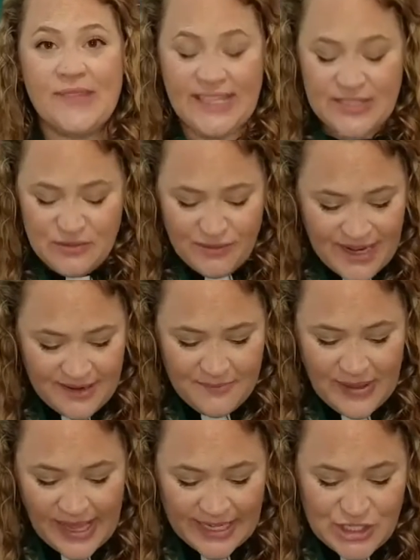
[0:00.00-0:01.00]
It's
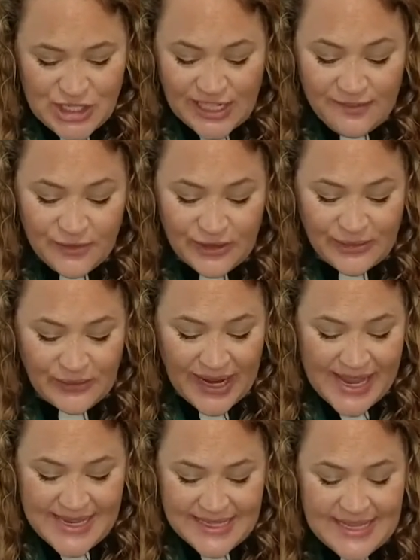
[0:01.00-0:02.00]
written by Jennifer
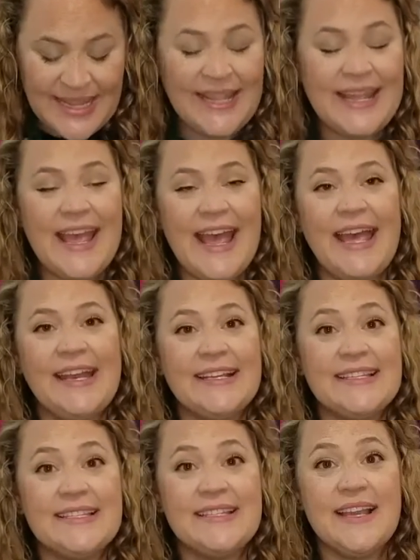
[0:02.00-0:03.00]
Grant, and
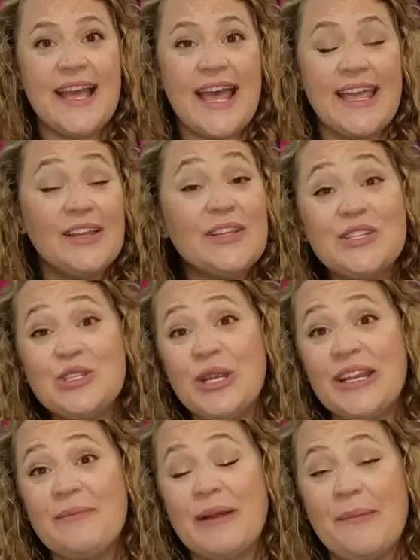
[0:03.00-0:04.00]
it's
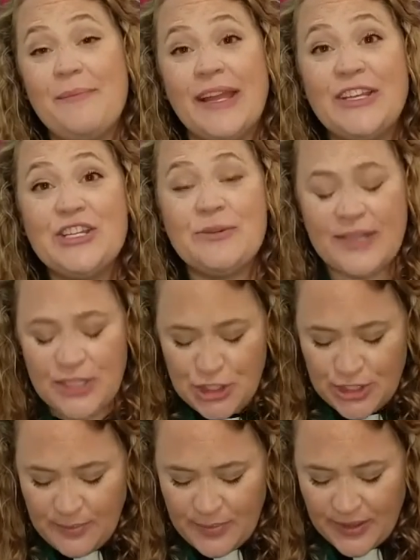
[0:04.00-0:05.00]
illustrated by Benjamin
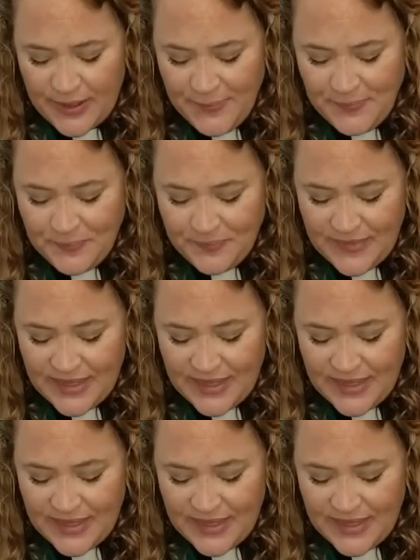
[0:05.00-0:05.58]
Schipper.